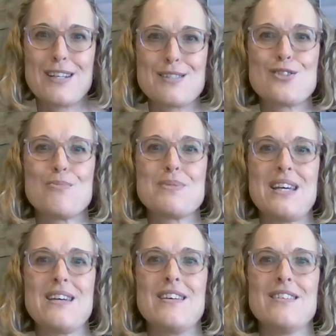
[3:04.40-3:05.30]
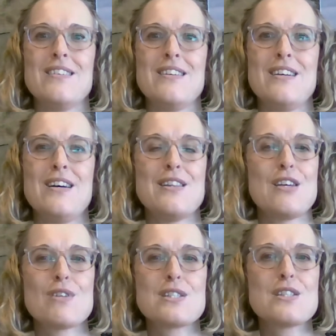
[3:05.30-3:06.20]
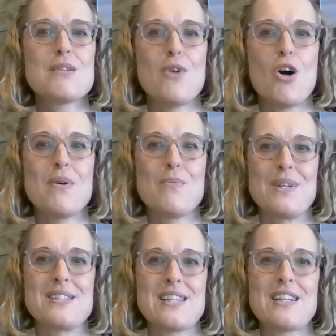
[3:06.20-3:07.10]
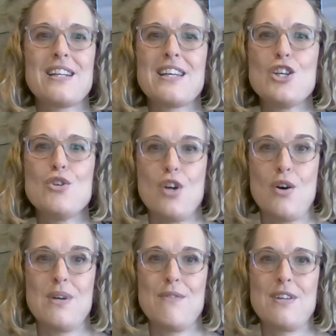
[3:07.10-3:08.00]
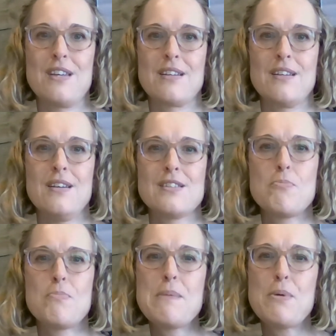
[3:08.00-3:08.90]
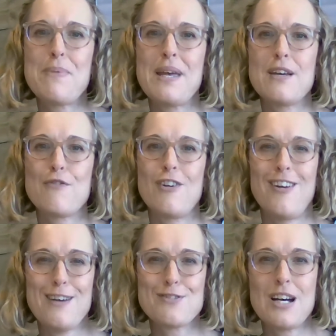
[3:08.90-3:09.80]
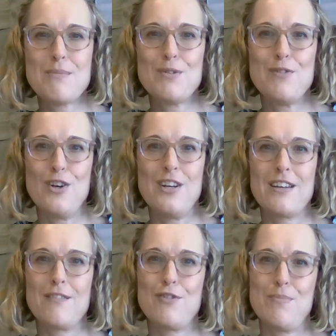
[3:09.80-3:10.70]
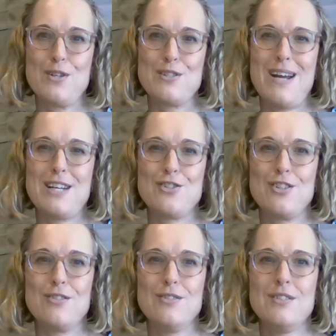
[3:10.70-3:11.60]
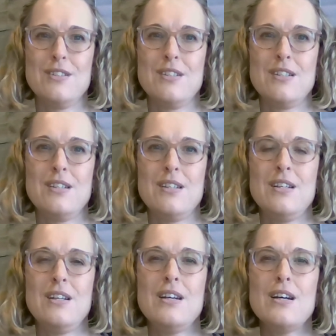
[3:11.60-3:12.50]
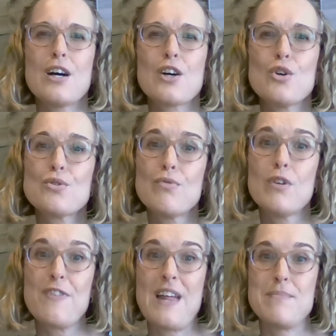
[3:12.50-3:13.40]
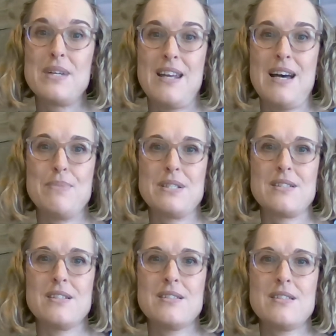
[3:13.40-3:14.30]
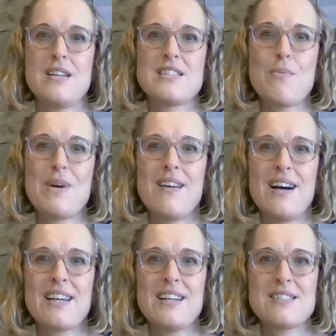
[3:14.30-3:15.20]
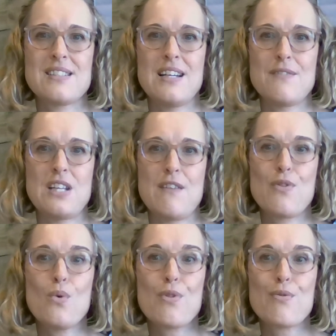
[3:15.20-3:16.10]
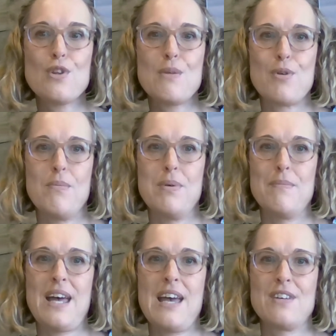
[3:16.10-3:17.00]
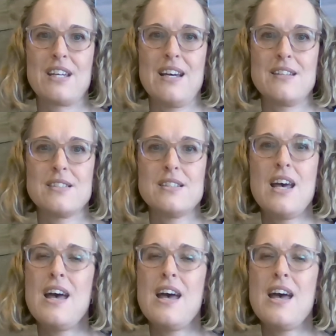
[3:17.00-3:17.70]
stops either. There isn't a moment when suddenly you know everything, so be prepared for a lifetime of learning from those around you. A good rule of thumb in our business is that we like our staff to have thought through the problem they have encountered